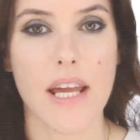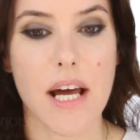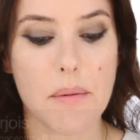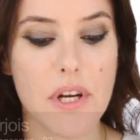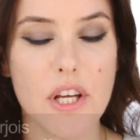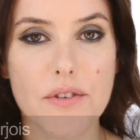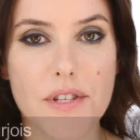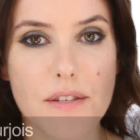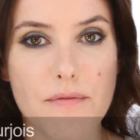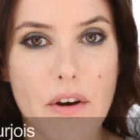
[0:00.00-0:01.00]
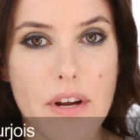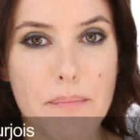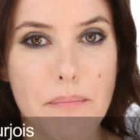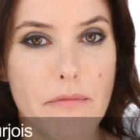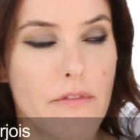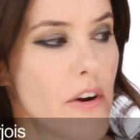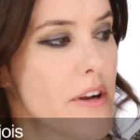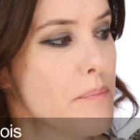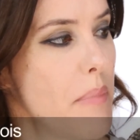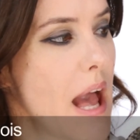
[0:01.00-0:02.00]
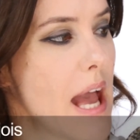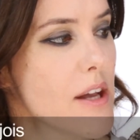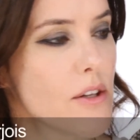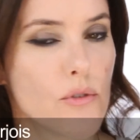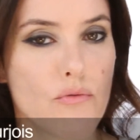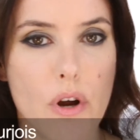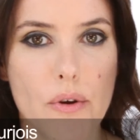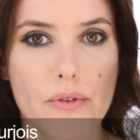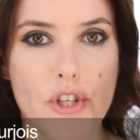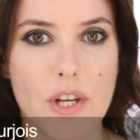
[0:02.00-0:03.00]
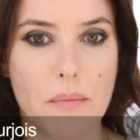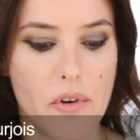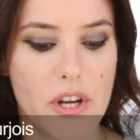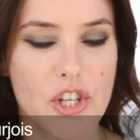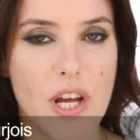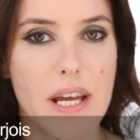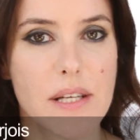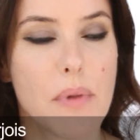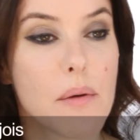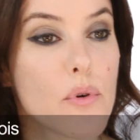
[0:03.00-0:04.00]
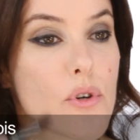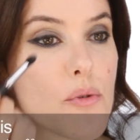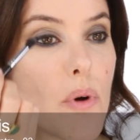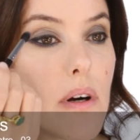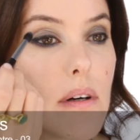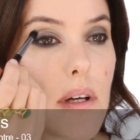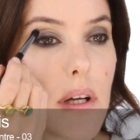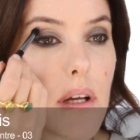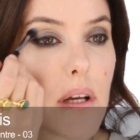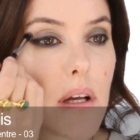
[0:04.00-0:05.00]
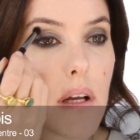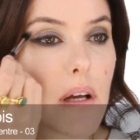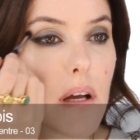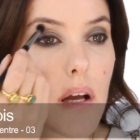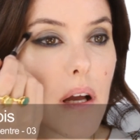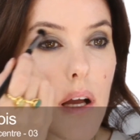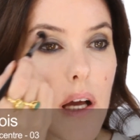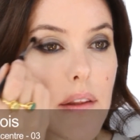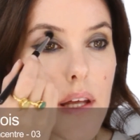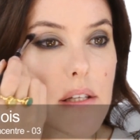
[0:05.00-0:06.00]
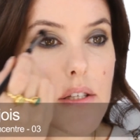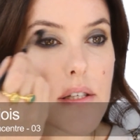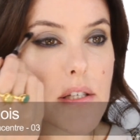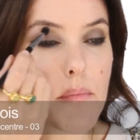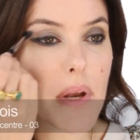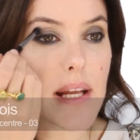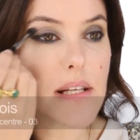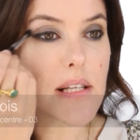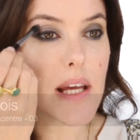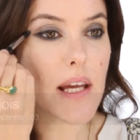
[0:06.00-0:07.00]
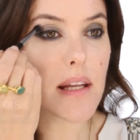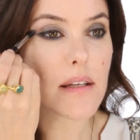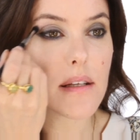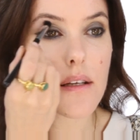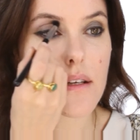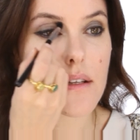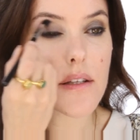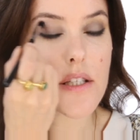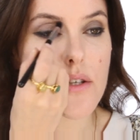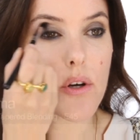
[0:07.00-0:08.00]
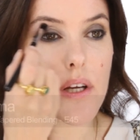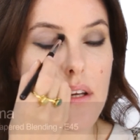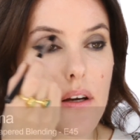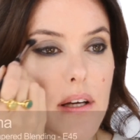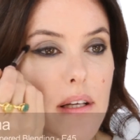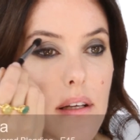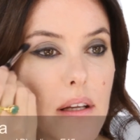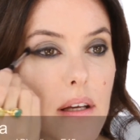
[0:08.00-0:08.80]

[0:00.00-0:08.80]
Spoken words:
Now I'm going to use this very, very pale rose shimmery shade by Bourjois, and that's just to blend in at the socket line,